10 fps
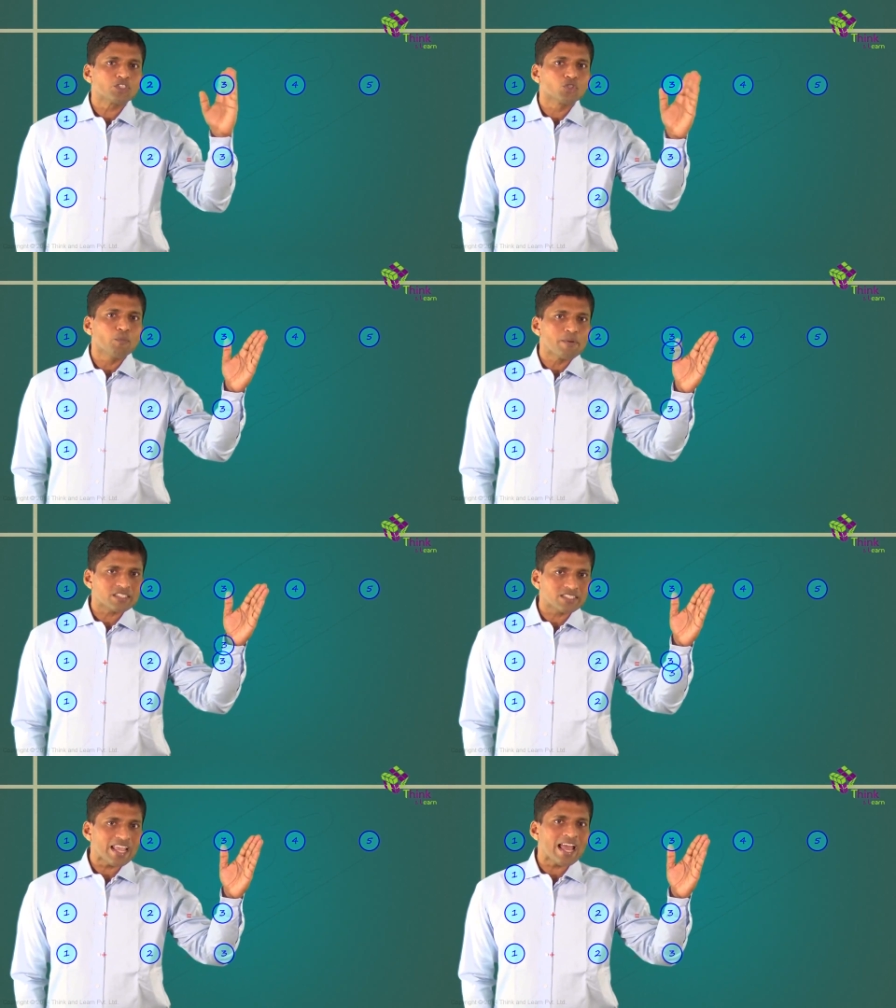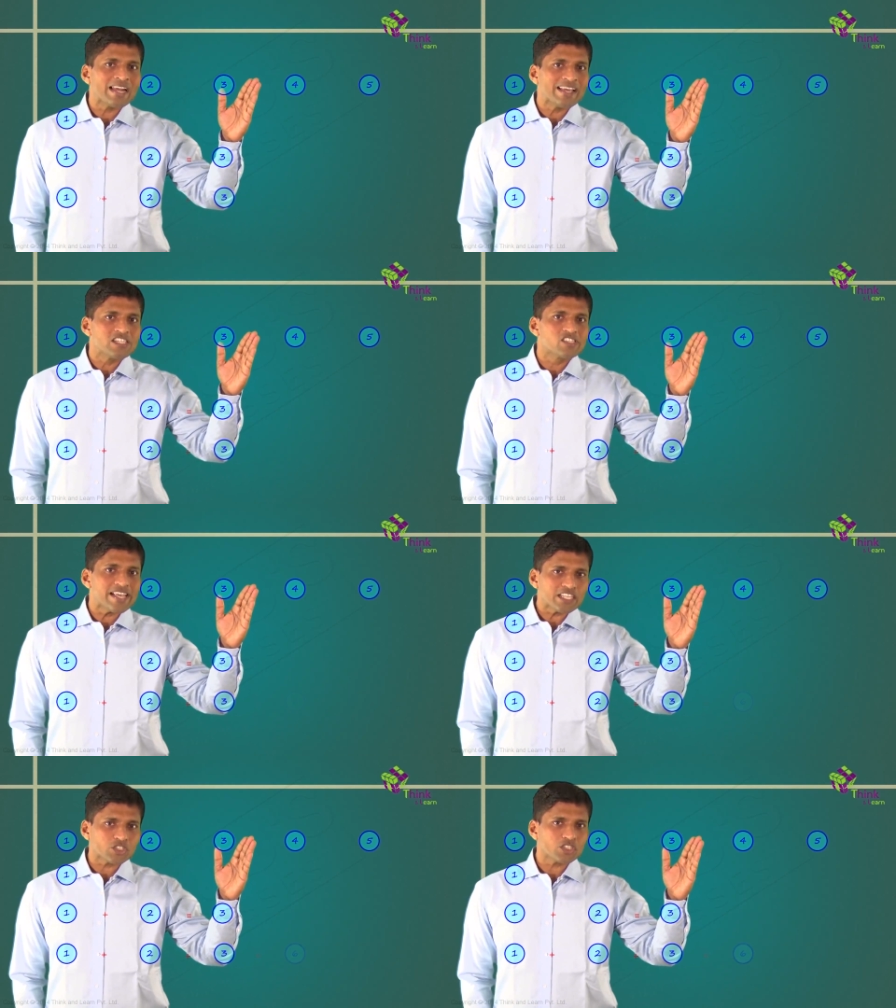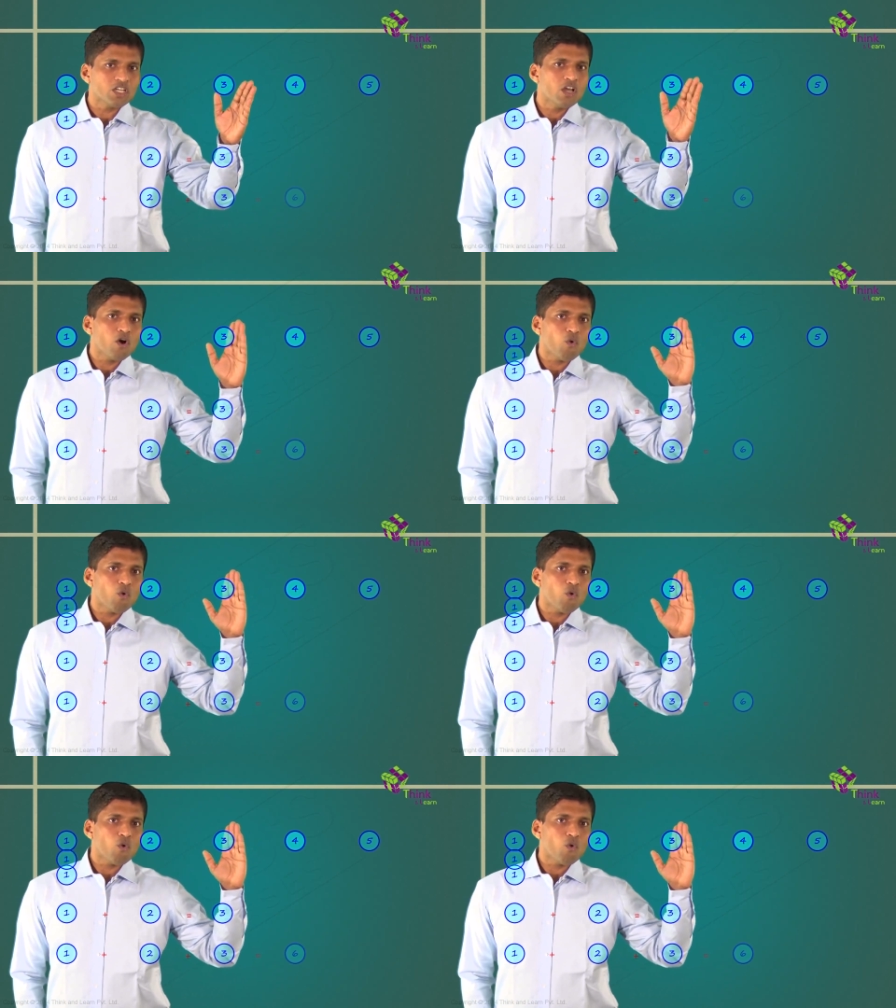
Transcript: plus 2 plus 3 I'll get 6.